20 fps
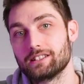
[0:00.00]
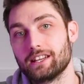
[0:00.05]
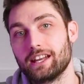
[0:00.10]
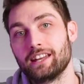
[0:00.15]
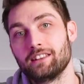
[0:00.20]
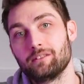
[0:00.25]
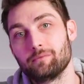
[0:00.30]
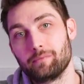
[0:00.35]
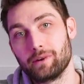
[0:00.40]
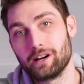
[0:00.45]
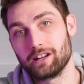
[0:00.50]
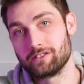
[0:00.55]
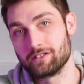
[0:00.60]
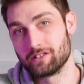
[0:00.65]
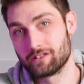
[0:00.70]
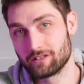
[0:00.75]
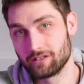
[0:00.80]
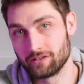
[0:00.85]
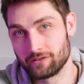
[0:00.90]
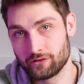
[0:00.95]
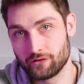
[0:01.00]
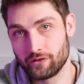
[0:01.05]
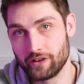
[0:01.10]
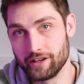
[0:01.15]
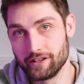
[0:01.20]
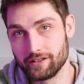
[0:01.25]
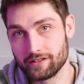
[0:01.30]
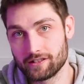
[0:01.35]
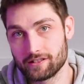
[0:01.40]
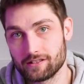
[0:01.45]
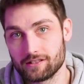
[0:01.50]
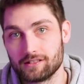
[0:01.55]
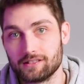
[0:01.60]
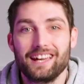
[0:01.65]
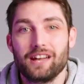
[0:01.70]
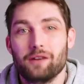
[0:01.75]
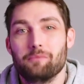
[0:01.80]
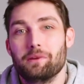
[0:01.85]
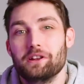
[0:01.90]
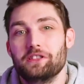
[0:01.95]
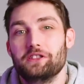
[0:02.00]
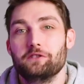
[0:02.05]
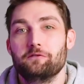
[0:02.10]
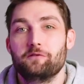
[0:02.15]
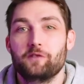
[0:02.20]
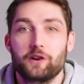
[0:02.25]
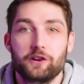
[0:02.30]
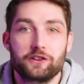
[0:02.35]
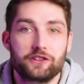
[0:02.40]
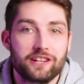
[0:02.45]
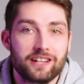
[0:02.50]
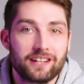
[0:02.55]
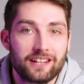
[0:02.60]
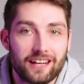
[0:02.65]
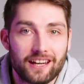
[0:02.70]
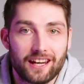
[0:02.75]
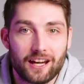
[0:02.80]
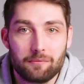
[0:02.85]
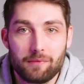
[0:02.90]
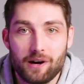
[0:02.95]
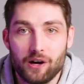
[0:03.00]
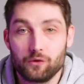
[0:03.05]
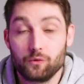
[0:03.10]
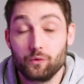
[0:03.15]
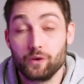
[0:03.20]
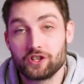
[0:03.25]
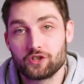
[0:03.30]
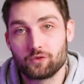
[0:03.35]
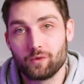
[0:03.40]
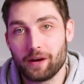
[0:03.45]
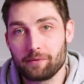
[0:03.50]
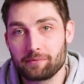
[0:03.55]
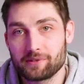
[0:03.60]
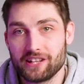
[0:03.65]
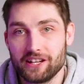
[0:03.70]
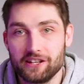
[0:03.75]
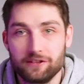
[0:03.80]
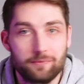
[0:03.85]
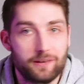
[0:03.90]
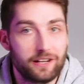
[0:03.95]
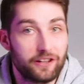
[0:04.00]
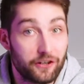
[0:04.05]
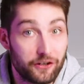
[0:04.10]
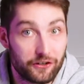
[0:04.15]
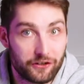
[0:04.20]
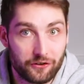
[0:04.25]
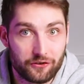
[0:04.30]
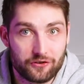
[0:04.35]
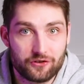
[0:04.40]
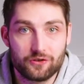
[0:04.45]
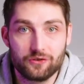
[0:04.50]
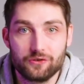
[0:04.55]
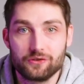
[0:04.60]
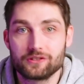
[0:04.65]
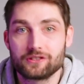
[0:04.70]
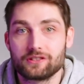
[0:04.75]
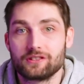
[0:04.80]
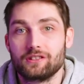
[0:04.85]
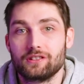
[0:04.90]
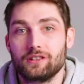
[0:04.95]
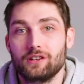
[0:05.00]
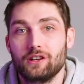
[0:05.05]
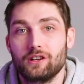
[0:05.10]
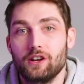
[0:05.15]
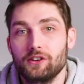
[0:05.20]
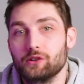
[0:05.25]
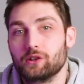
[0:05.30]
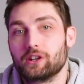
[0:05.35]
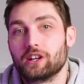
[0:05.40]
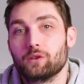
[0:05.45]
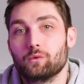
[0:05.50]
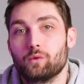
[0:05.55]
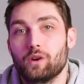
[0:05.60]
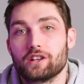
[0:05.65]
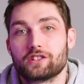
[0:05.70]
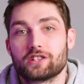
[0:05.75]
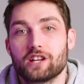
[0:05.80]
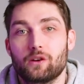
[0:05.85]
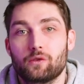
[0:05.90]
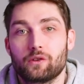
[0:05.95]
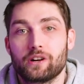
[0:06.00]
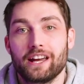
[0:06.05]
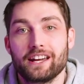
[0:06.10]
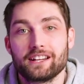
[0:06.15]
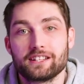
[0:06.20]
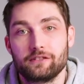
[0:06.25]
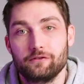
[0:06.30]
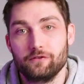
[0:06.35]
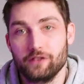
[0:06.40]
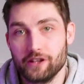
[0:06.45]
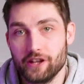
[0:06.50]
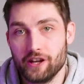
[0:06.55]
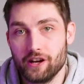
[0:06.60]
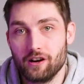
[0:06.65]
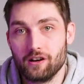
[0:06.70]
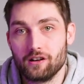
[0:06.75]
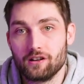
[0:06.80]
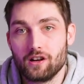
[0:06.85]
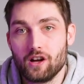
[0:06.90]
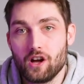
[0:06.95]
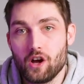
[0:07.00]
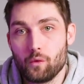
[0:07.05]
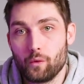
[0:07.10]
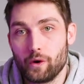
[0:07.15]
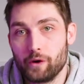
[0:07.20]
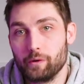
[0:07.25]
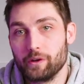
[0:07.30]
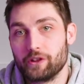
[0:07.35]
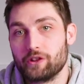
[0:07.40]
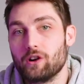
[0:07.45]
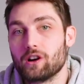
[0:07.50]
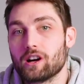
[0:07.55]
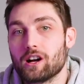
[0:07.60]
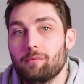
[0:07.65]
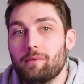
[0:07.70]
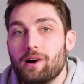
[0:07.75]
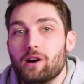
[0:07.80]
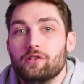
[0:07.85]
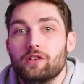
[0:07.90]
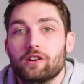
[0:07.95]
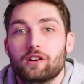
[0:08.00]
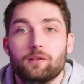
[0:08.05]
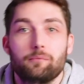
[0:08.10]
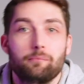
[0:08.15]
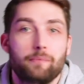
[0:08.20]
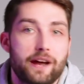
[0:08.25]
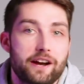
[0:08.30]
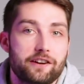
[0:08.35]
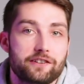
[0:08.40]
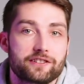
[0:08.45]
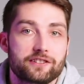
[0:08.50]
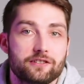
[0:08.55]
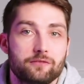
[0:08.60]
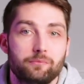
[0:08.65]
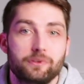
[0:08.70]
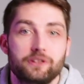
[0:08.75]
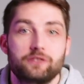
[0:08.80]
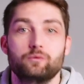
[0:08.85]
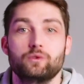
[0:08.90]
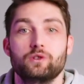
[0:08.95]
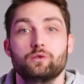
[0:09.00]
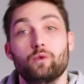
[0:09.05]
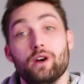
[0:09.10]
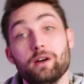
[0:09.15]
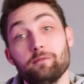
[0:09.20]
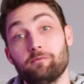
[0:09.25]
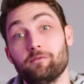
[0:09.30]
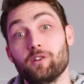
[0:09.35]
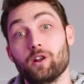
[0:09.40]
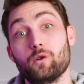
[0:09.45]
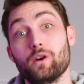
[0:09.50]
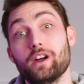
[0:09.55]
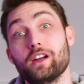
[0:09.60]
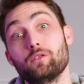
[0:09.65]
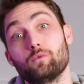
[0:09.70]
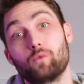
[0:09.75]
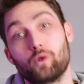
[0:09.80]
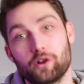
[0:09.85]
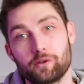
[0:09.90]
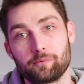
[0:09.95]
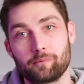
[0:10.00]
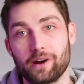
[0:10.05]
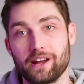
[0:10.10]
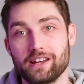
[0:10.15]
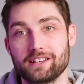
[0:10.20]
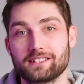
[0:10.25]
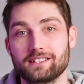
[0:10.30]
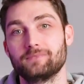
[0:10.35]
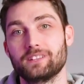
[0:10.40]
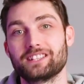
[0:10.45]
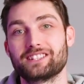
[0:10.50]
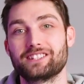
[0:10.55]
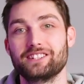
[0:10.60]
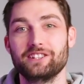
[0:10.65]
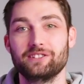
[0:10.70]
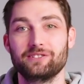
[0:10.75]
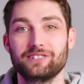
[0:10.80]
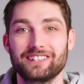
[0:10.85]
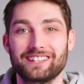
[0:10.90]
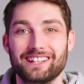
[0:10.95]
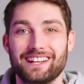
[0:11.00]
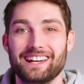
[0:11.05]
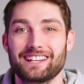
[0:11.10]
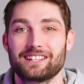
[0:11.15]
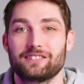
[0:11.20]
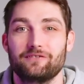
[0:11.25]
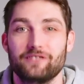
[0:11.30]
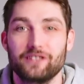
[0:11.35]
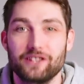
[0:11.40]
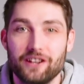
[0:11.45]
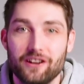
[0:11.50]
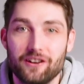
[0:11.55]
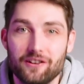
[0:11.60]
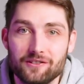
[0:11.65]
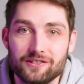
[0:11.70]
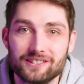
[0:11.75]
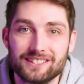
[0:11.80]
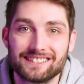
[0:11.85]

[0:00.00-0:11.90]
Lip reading: and budget constraints. But if you're thinking about which website builder to choose, you can watch our next video, where we talk about the comparison between Webflow and WordPress. See you in the next video!